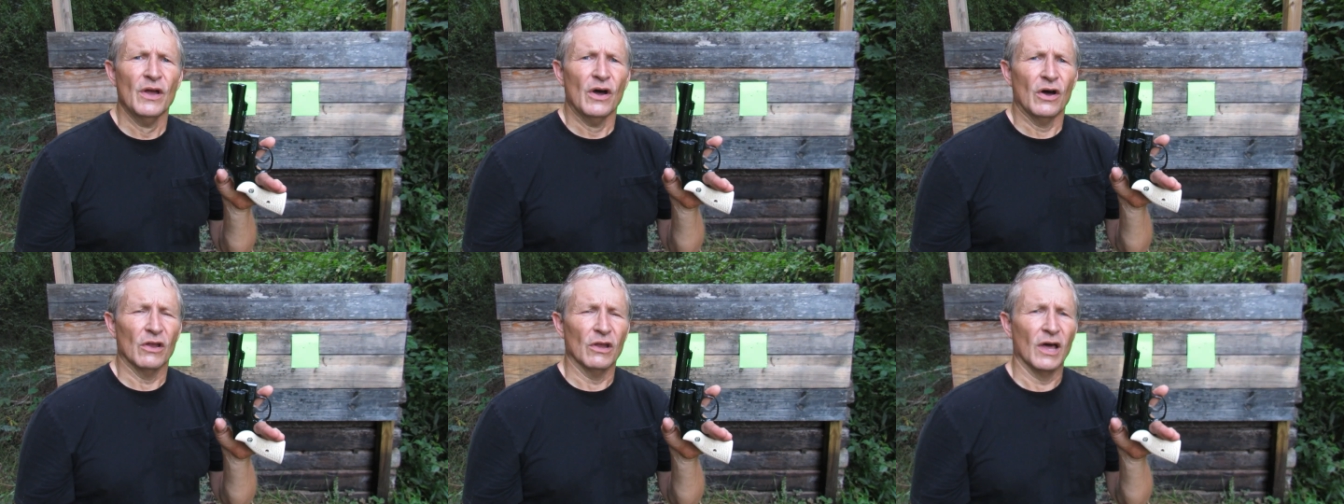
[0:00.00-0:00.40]

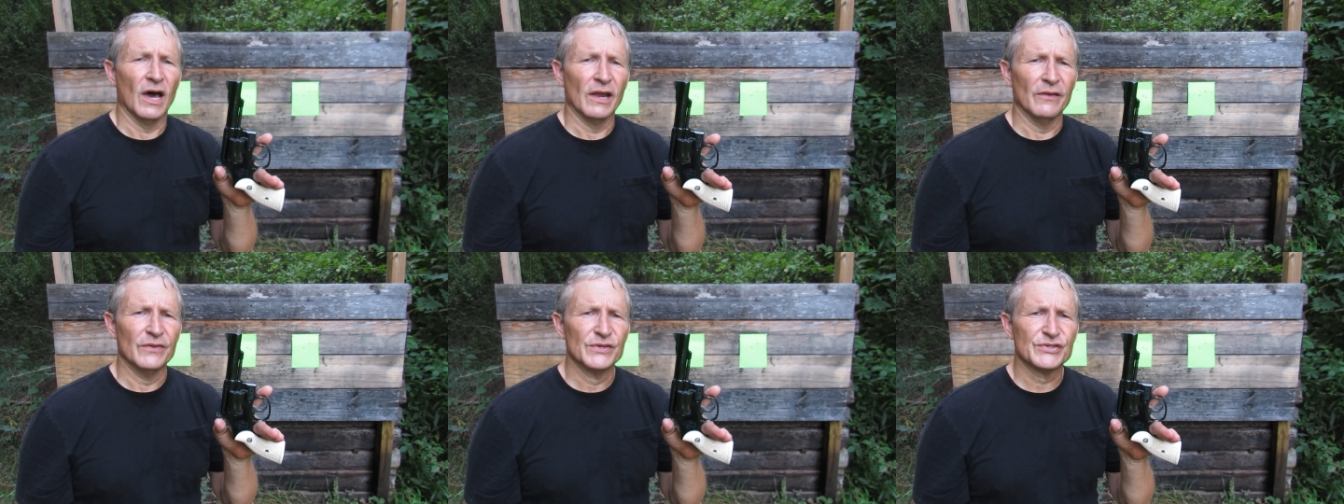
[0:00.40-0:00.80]
A
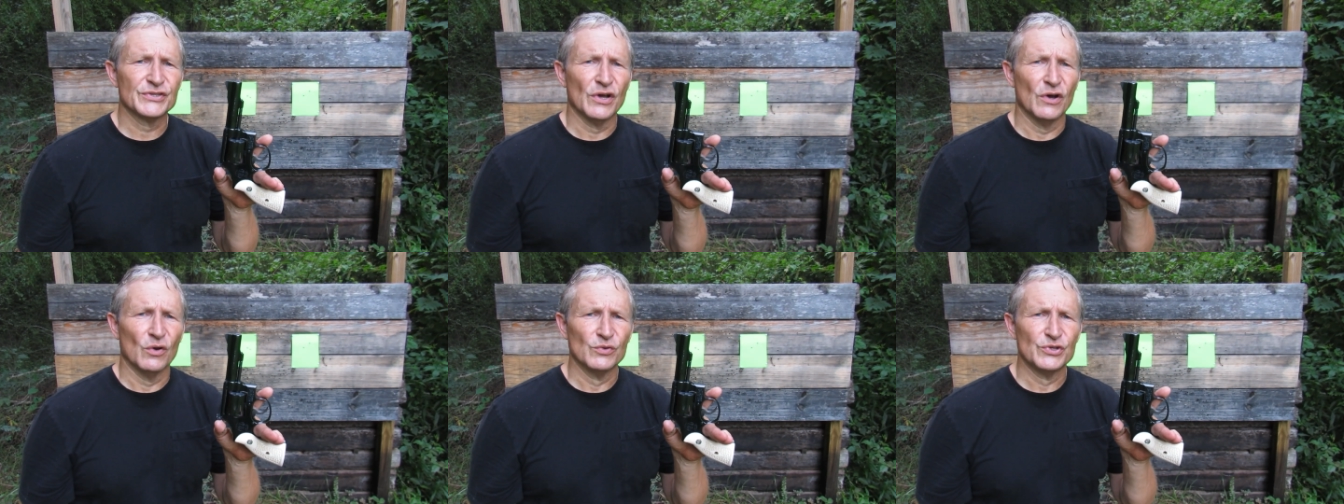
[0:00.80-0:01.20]
lot of the
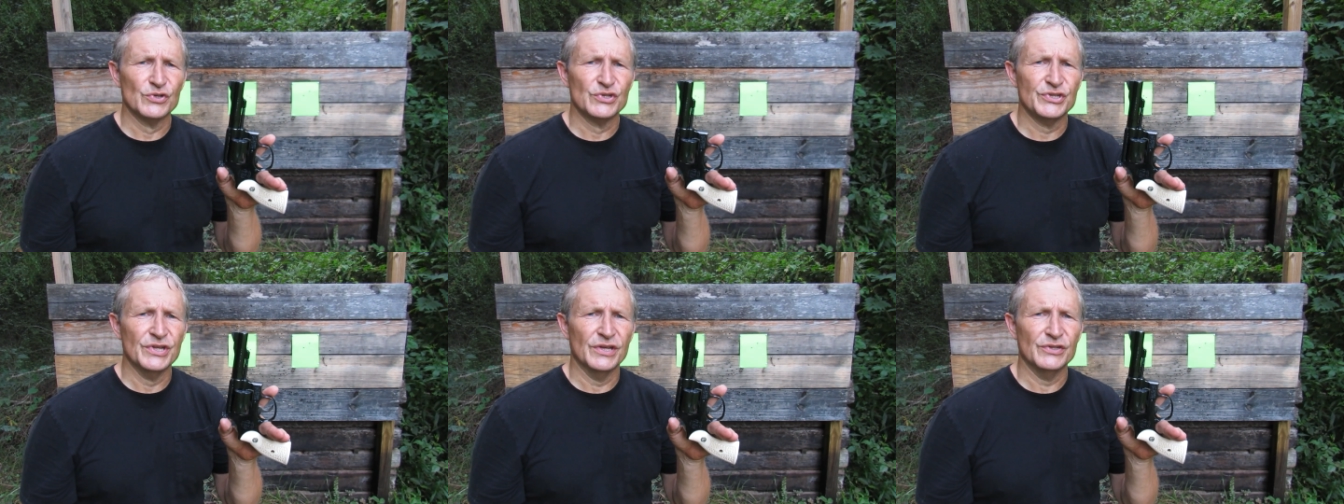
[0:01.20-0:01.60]

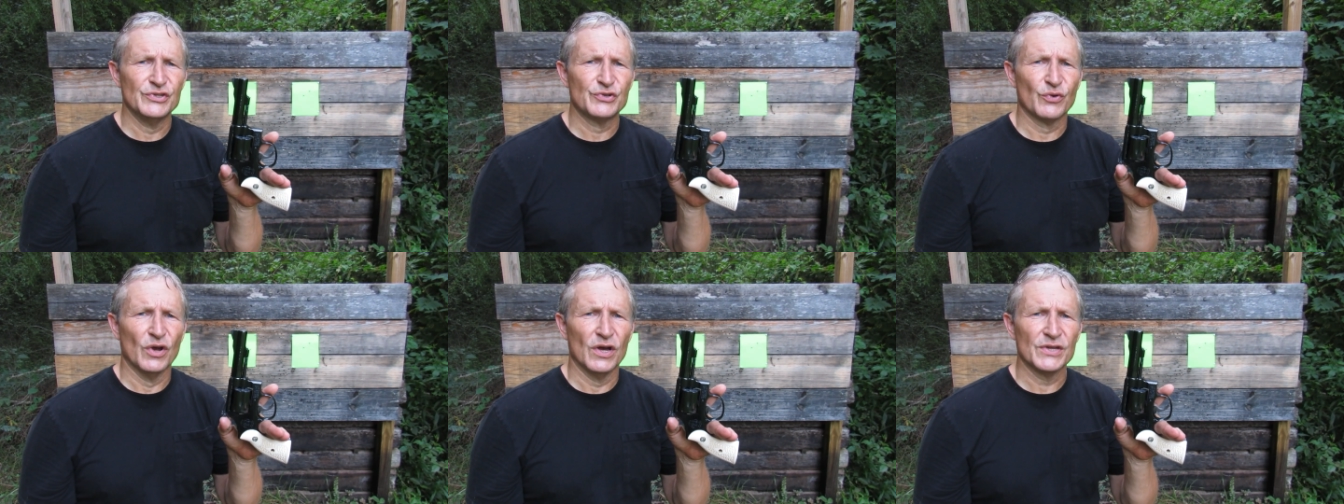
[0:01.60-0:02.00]
soldiers didn't
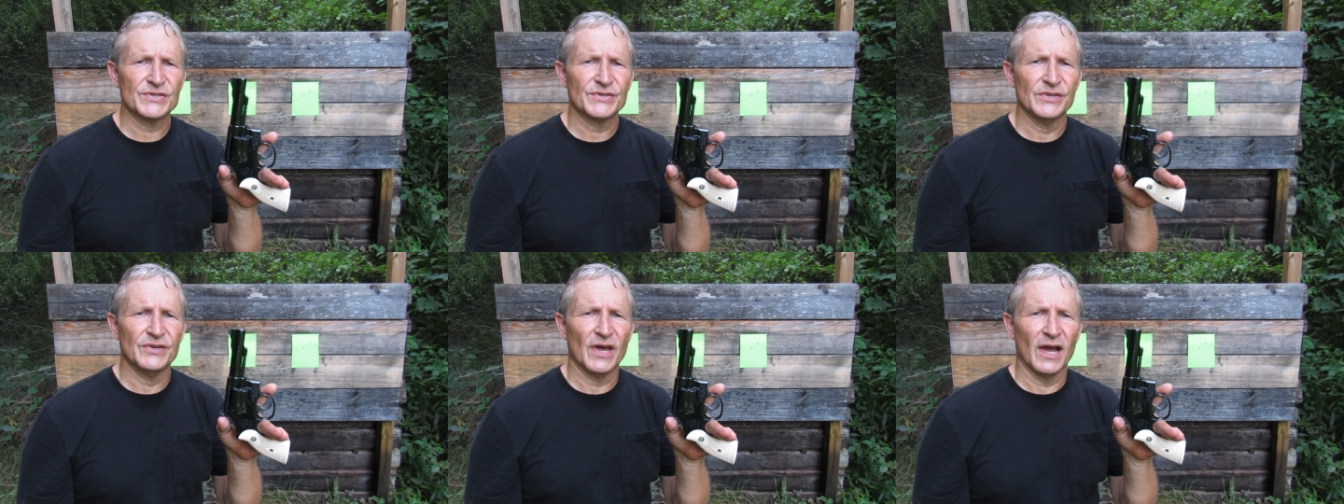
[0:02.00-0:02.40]
trust
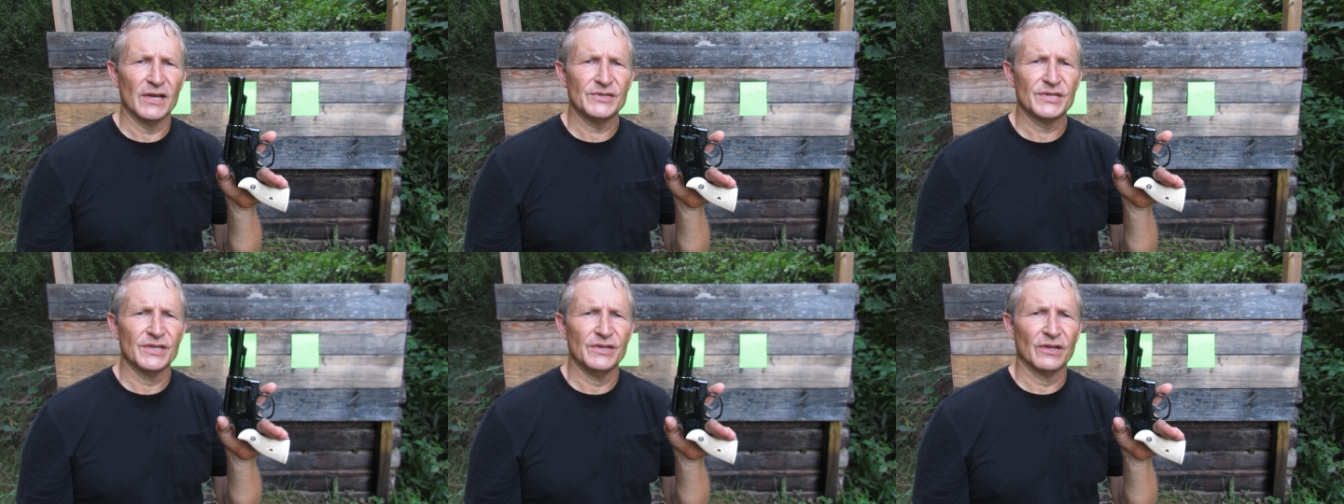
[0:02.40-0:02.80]
the
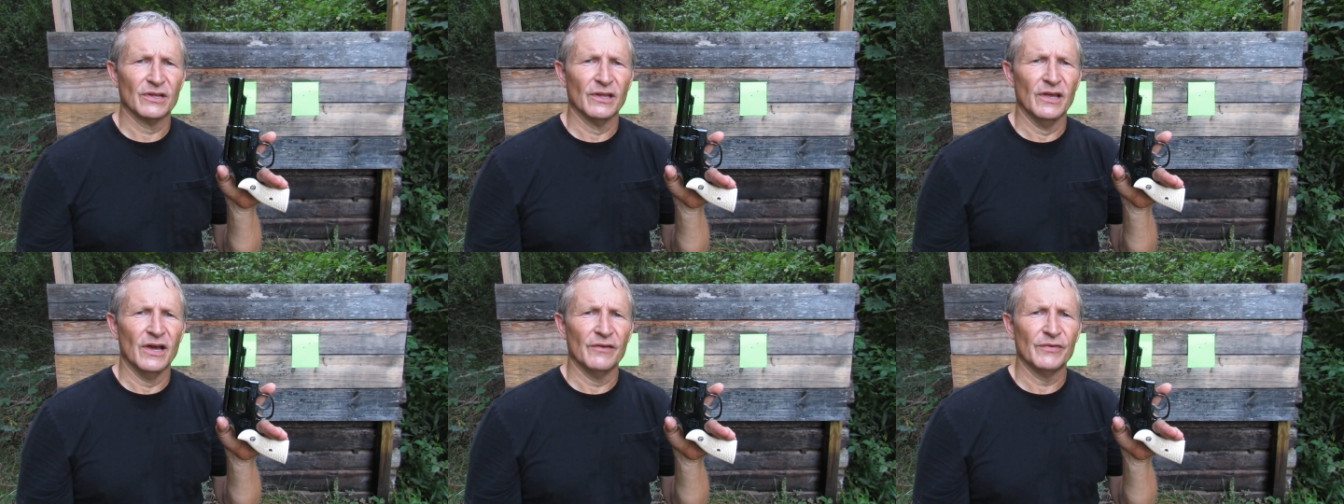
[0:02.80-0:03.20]

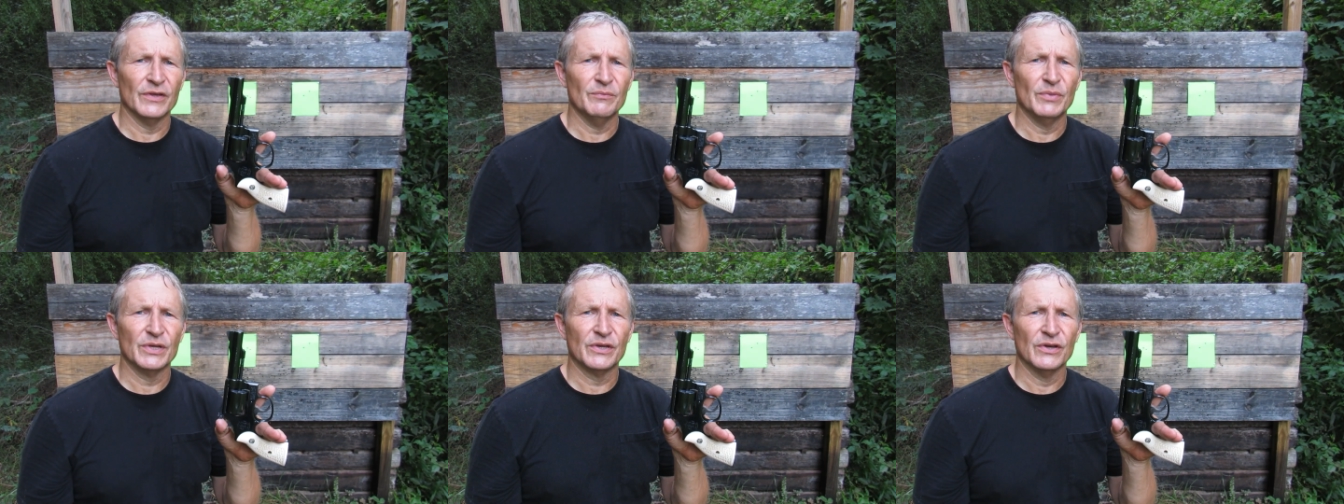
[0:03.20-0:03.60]
1911
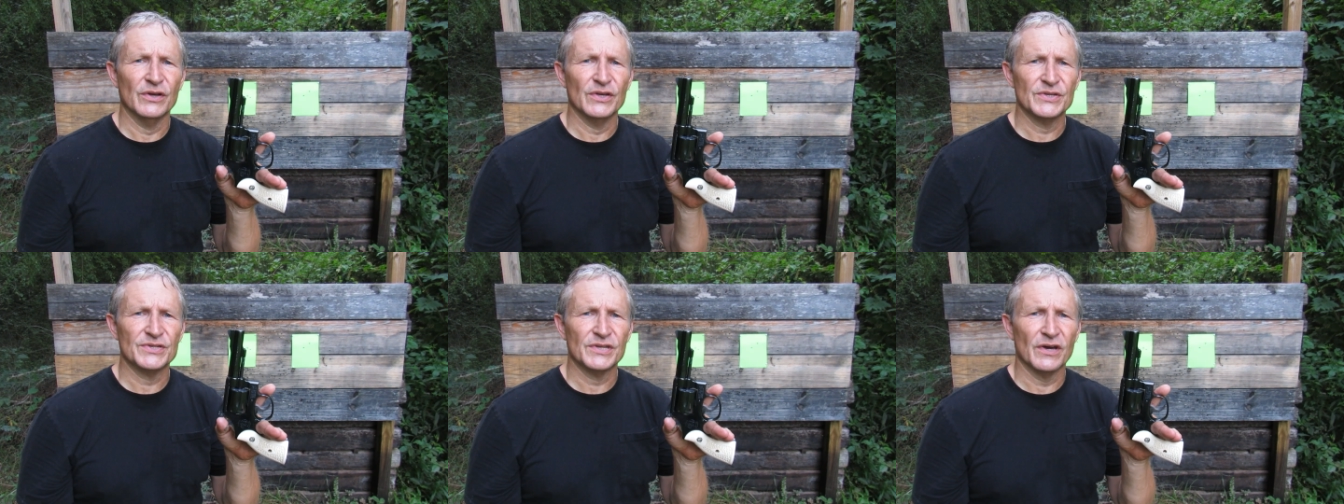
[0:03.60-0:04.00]

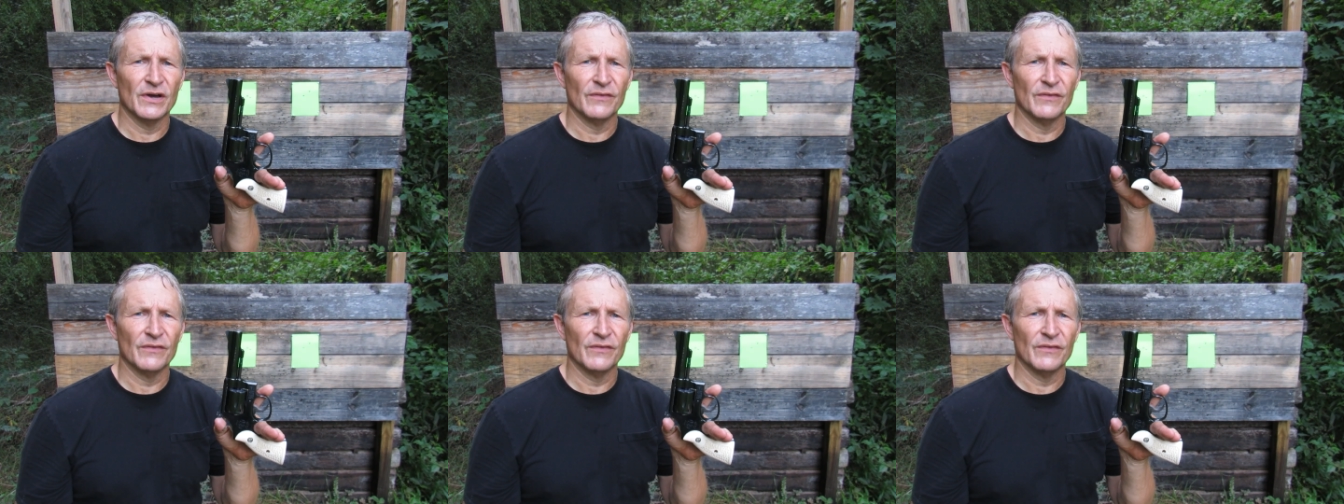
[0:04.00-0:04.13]
because